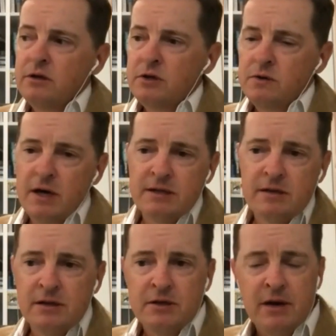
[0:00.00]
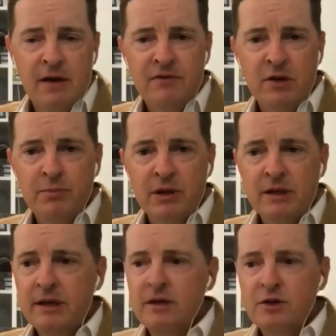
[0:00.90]
trust that you have the
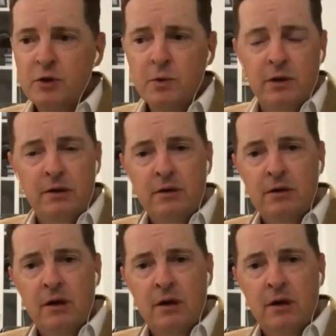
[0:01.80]
ability to do it.